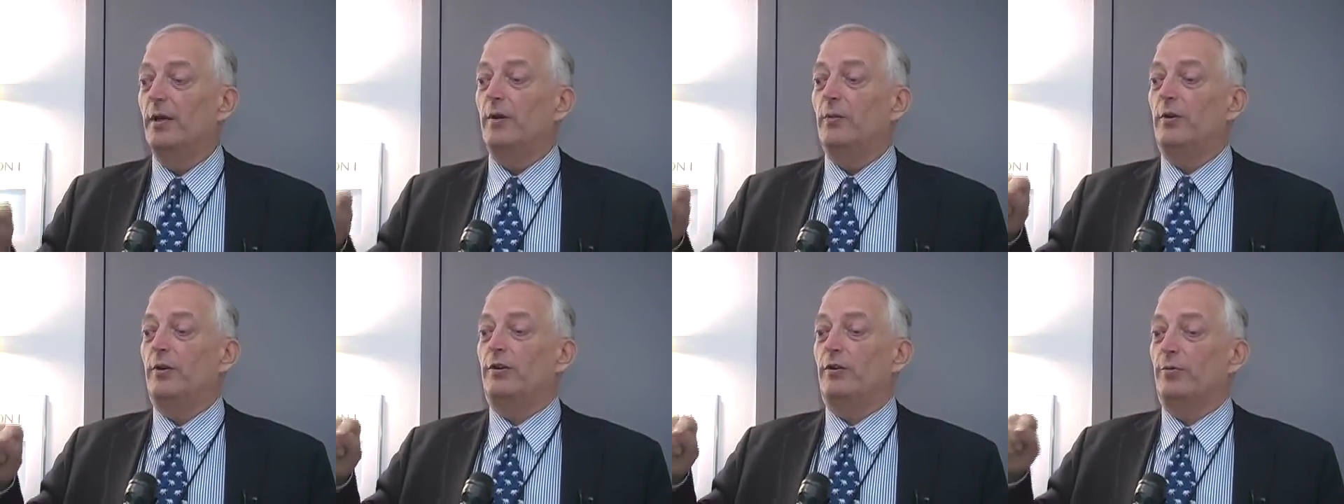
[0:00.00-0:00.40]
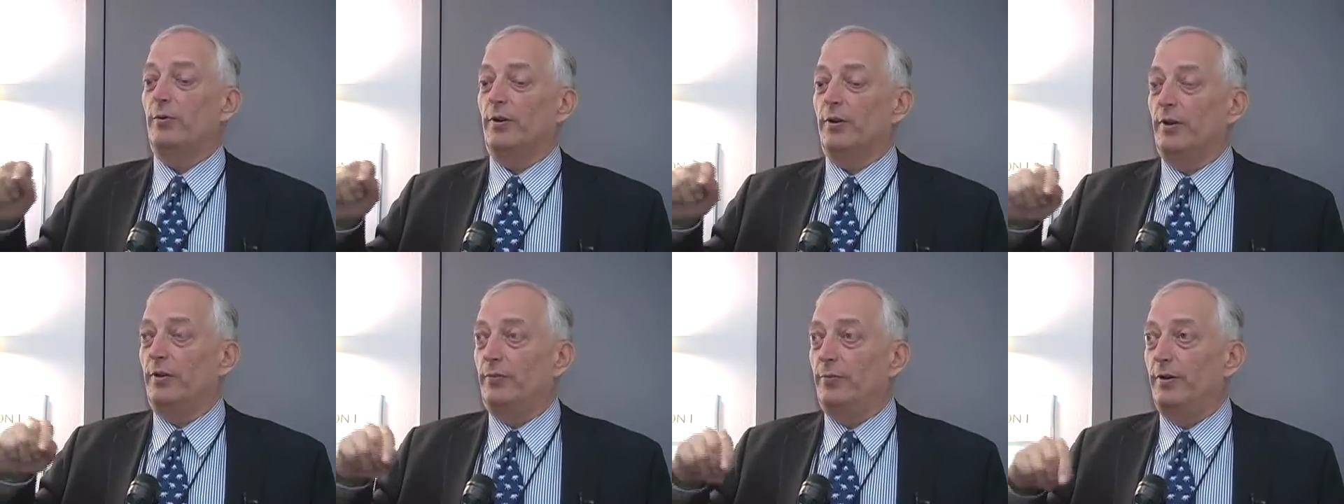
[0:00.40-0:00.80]
which is
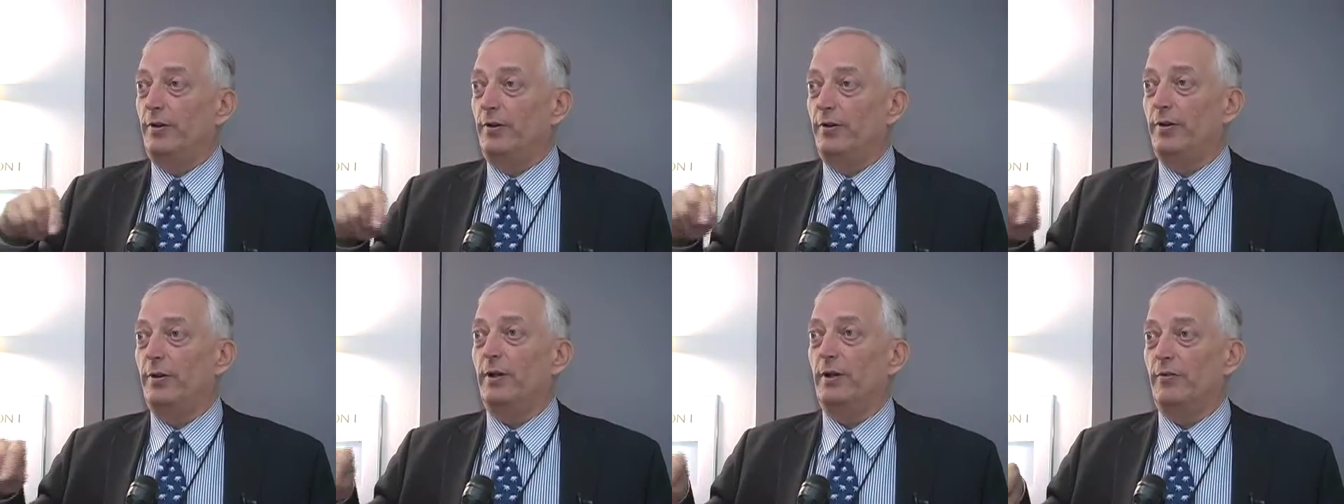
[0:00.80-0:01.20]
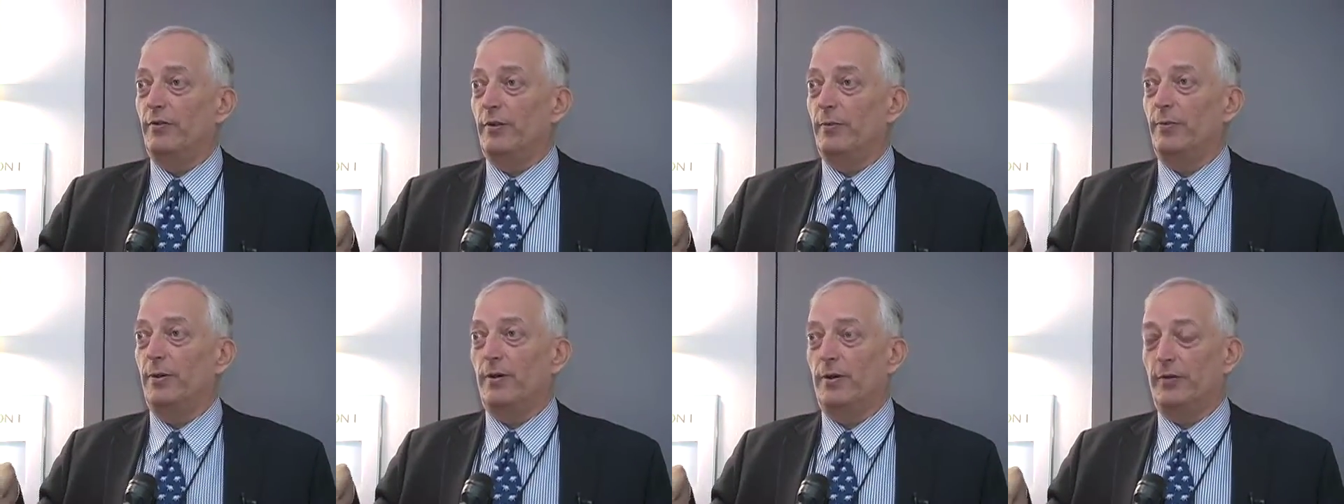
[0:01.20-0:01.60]
what they've been doing over
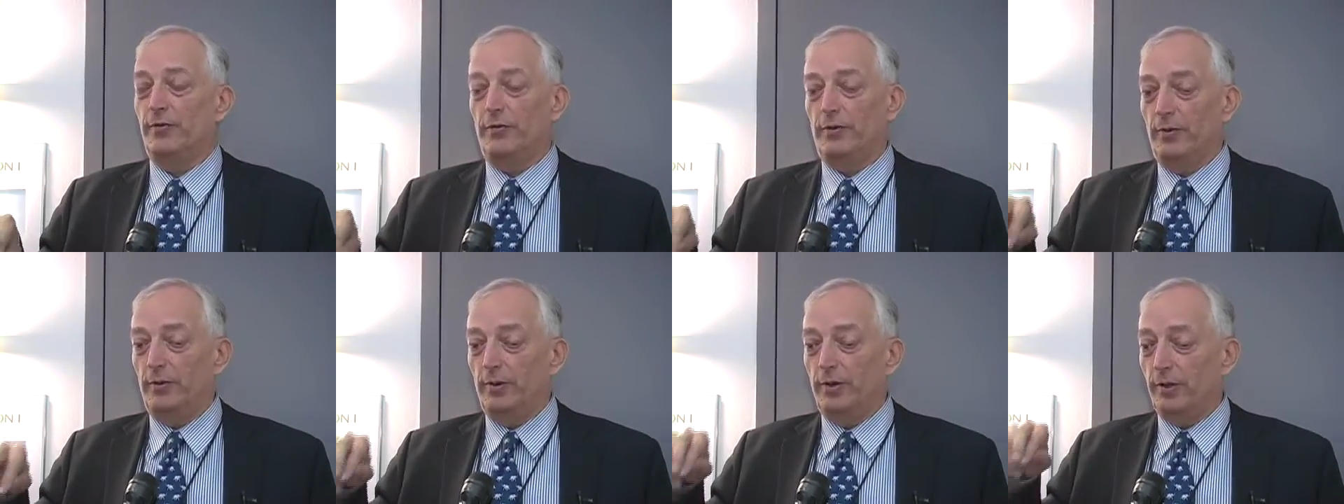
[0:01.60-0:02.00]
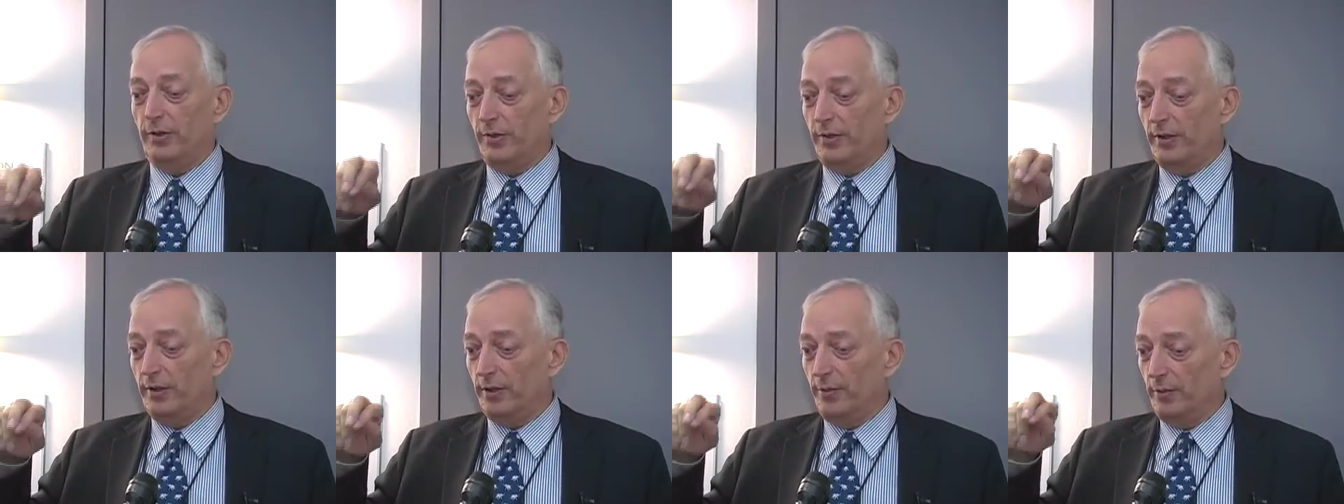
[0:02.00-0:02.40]
the past few years,
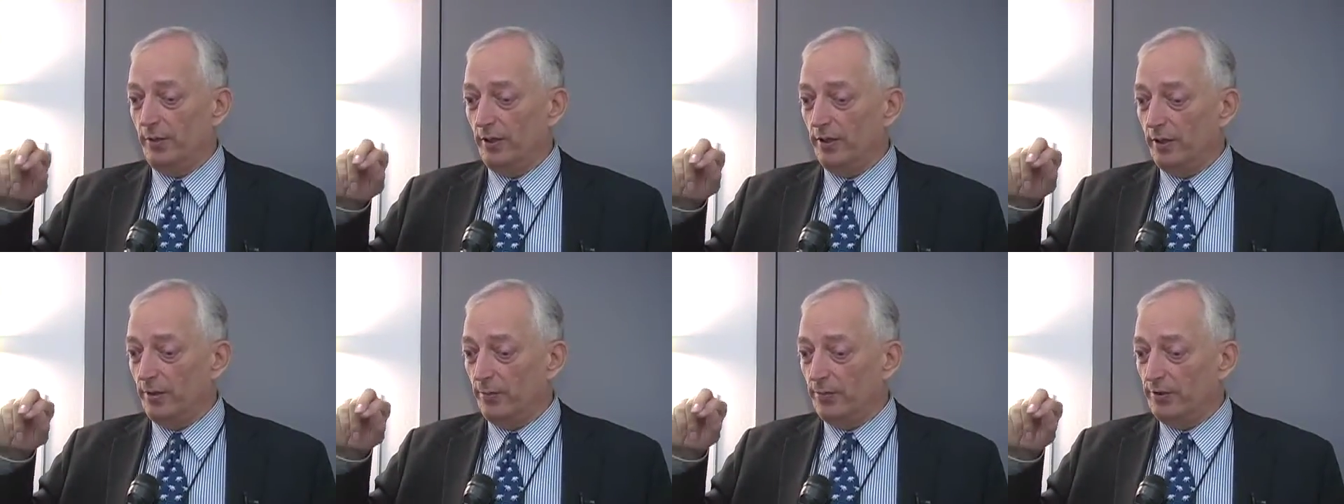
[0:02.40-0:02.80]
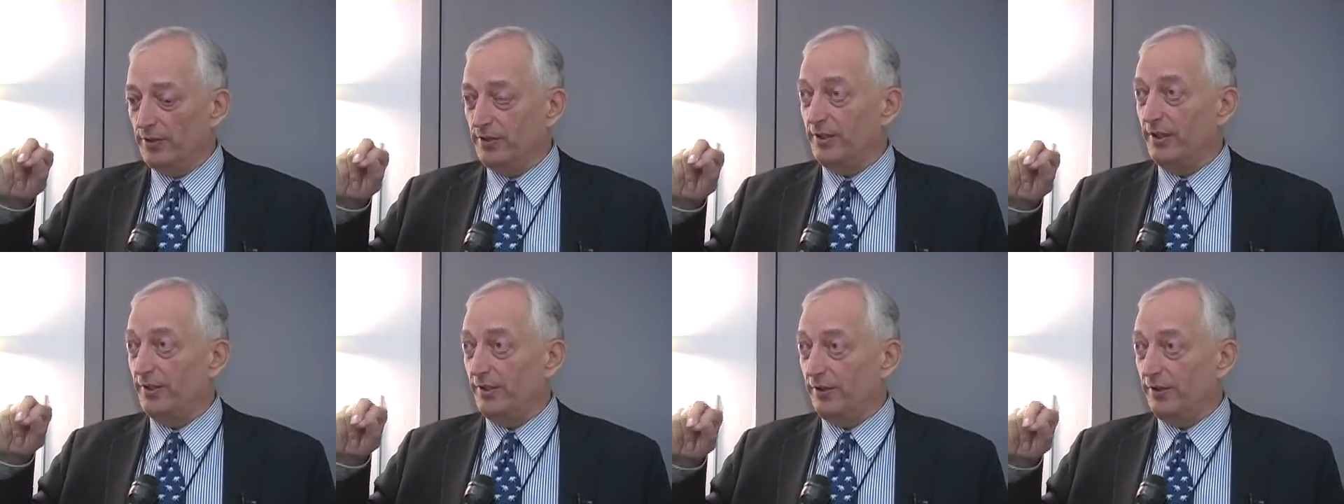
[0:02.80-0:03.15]
and they will hope to set